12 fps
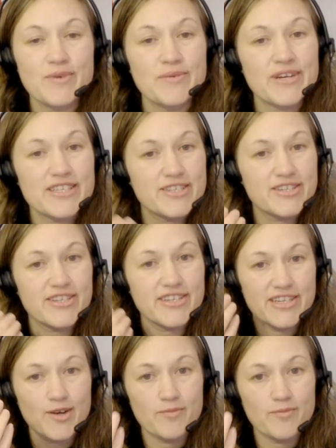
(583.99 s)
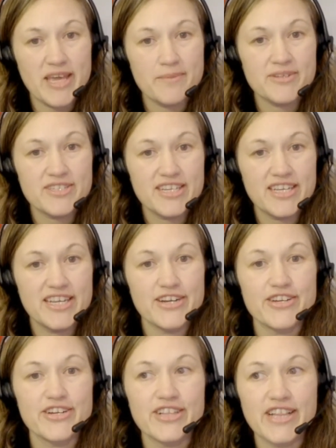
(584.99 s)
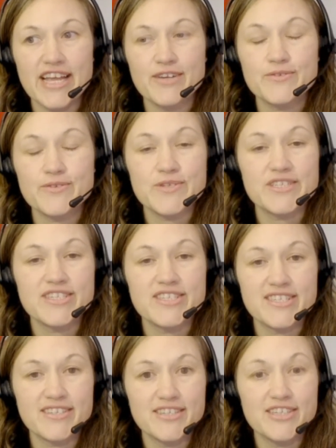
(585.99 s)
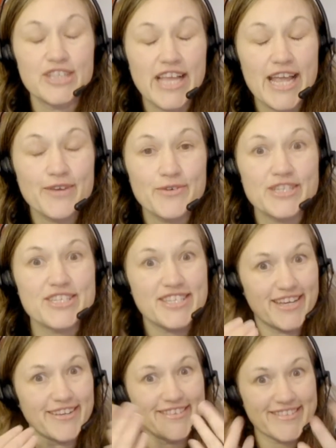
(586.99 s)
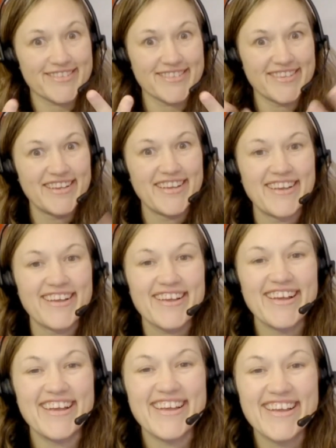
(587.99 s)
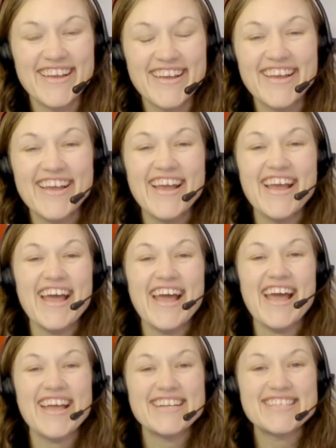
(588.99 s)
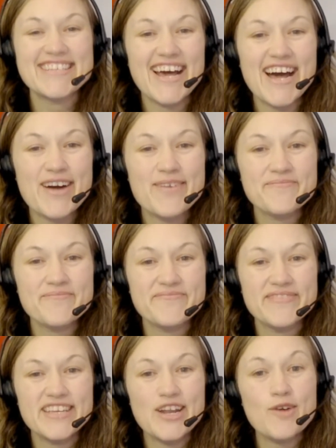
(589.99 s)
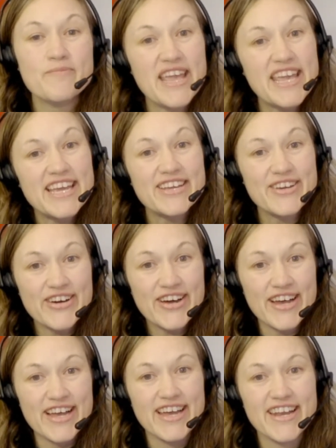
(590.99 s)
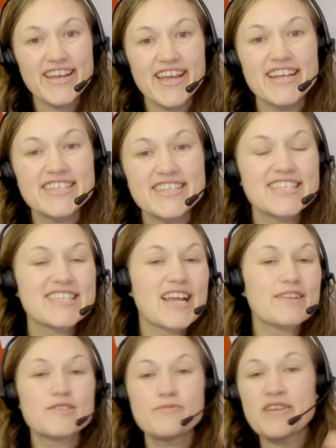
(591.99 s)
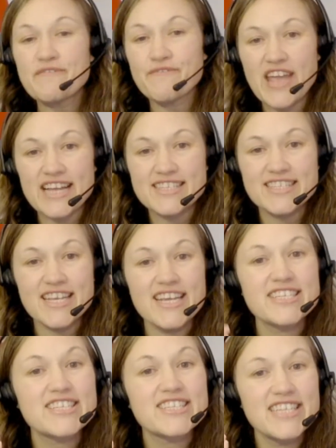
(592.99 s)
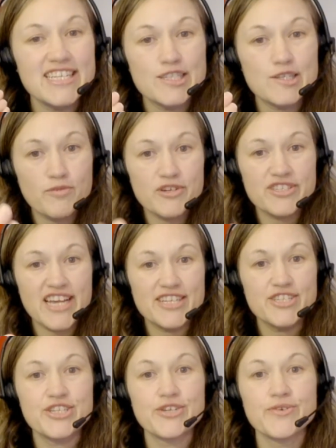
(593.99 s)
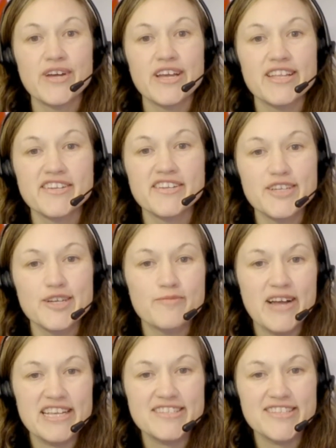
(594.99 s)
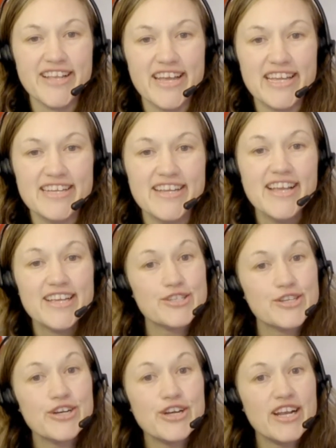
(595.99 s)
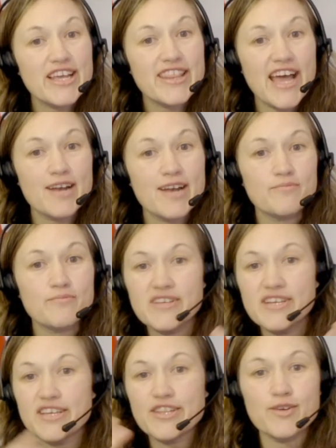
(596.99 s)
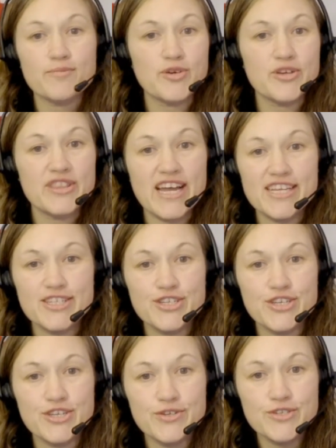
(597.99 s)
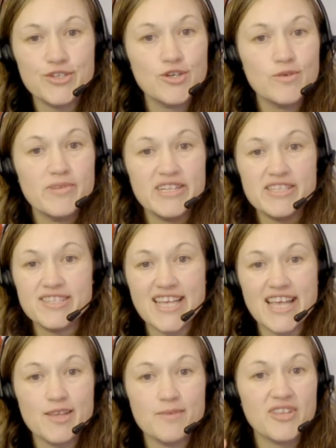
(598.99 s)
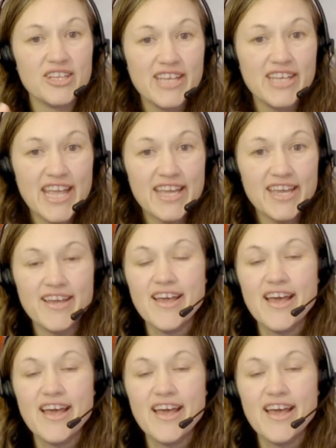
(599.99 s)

We want to be able to hear your language skills and make it good. And it doesn't have to be fancy. It just needs to present you in your best light. So you're gonna then either put that into YouTube and send them the link.